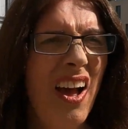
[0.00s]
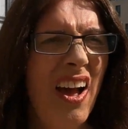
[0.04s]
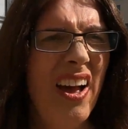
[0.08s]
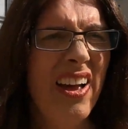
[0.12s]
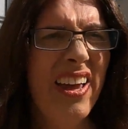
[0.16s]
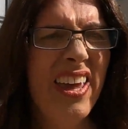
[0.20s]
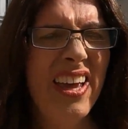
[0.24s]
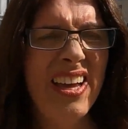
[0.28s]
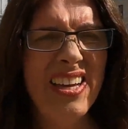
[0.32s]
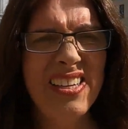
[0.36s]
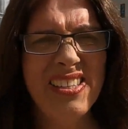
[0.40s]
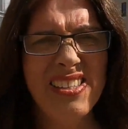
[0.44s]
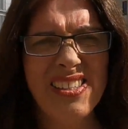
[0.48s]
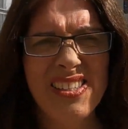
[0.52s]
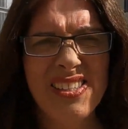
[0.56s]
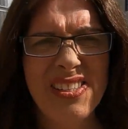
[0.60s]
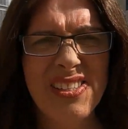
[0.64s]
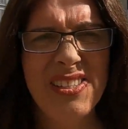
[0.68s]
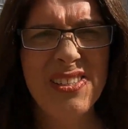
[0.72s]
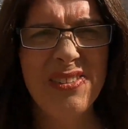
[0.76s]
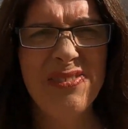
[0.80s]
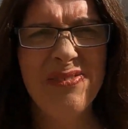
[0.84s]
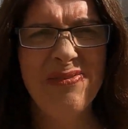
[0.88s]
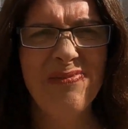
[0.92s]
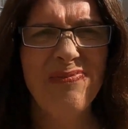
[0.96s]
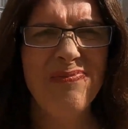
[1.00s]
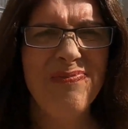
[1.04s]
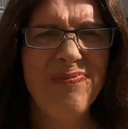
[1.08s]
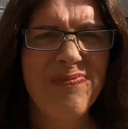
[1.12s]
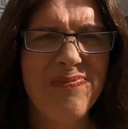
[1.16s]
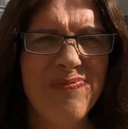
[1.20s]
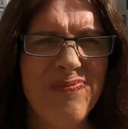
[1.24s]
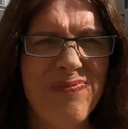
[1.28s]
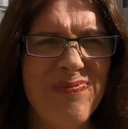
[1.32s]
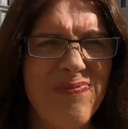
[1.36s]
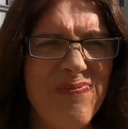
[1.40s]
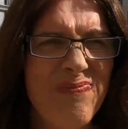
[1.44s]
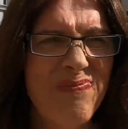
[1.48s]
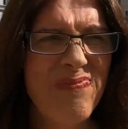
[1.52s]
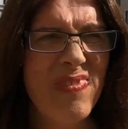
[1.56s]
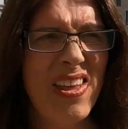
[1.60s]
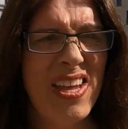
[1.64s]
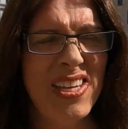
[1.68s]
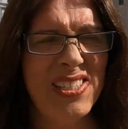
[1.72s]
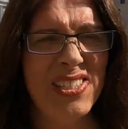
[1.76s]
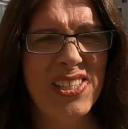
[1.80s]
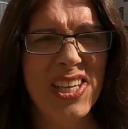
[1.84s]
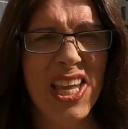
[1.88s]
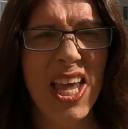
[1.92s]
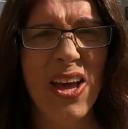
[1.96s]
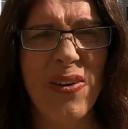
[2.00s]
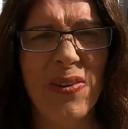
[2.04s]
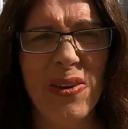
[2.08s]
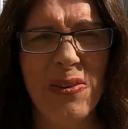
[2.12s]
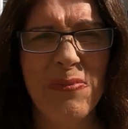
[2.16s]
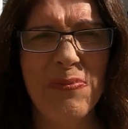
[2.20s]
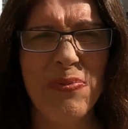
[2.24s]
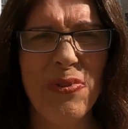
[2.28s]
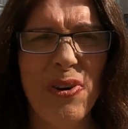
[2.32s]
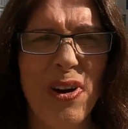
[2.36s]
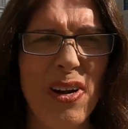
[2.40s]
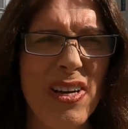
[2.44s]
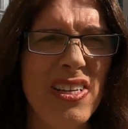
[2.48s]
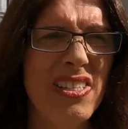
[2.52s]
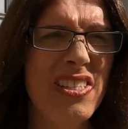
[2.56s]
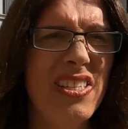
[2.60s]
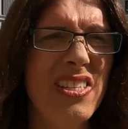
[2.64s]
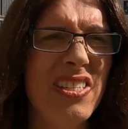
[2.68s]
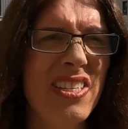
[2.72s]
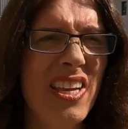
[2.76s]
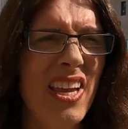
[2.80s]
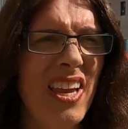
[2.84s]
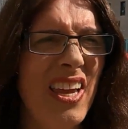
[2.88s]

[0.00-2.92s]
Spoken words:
I guess that's the going prices